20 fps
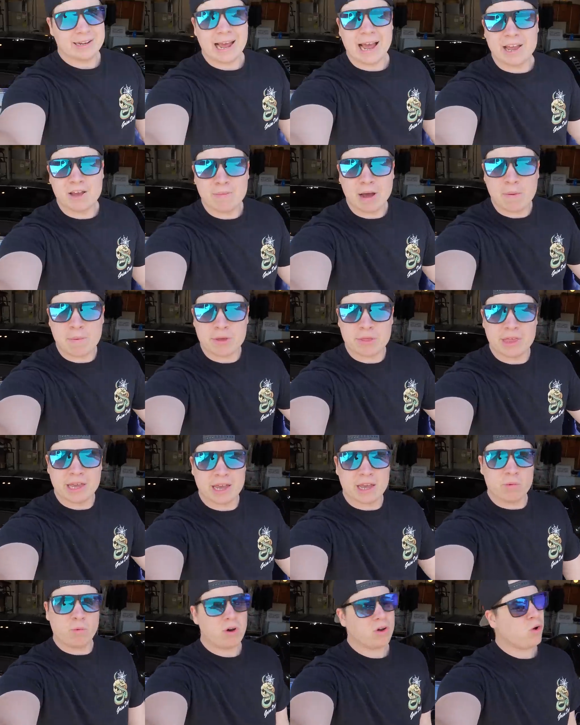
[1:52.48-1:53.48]
Now you might be
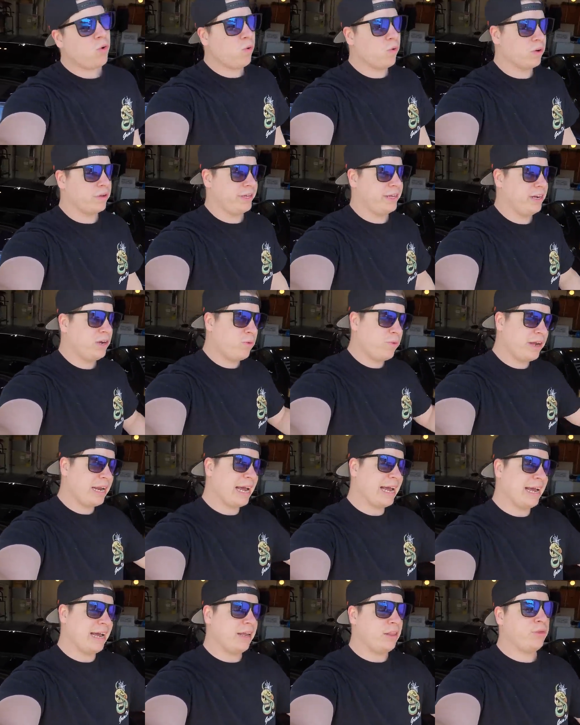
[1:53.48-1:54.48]
thinking, well, cool, you know what,
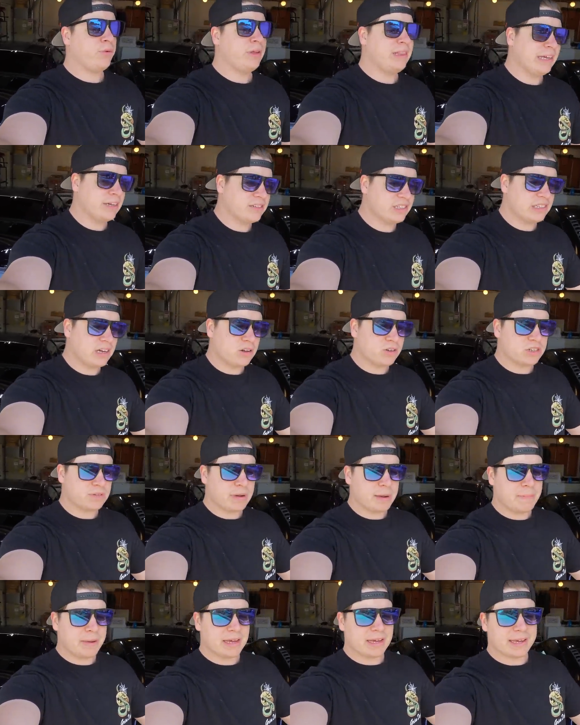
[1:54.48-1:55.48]
I had three thousand dollars in
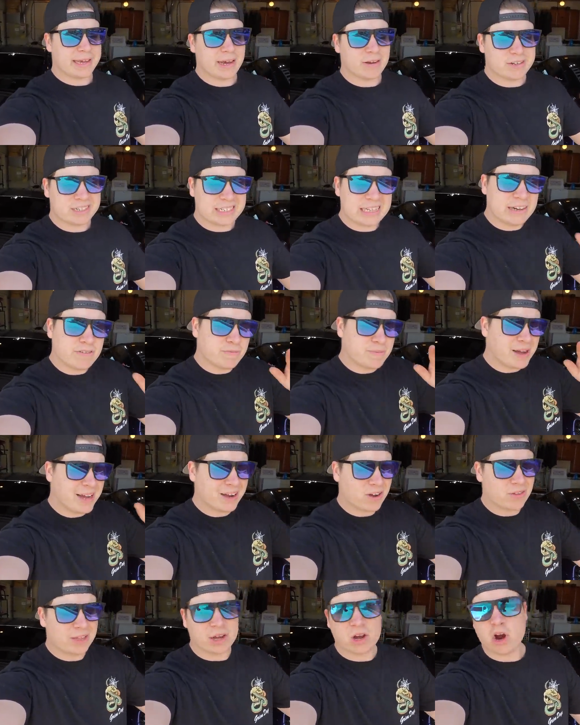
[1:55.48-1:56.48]
my bank account. Instead of
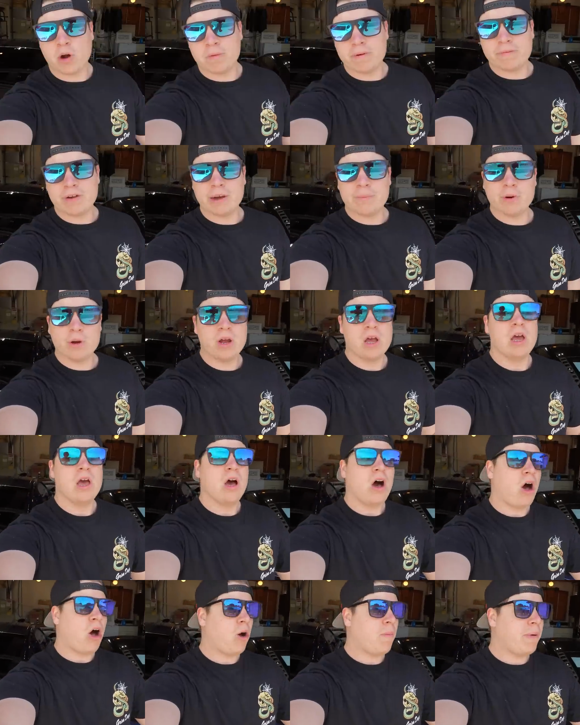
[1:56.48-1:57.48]
buying all that carbon fiber,
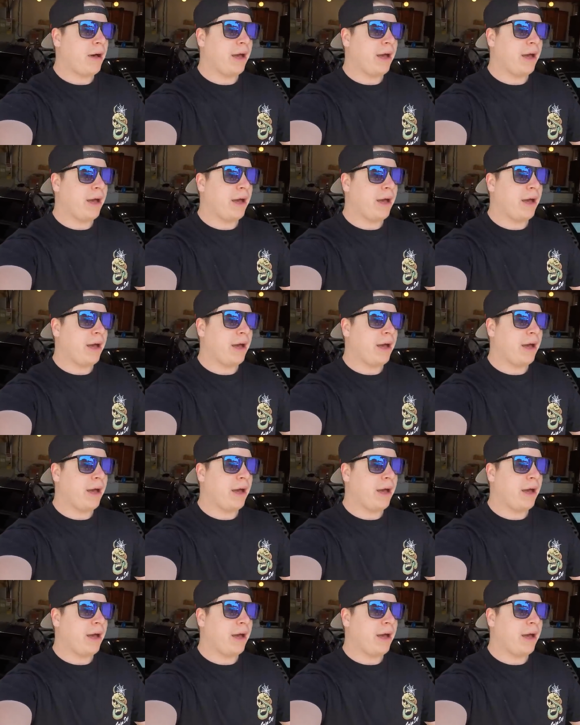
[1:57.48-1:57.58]
I'll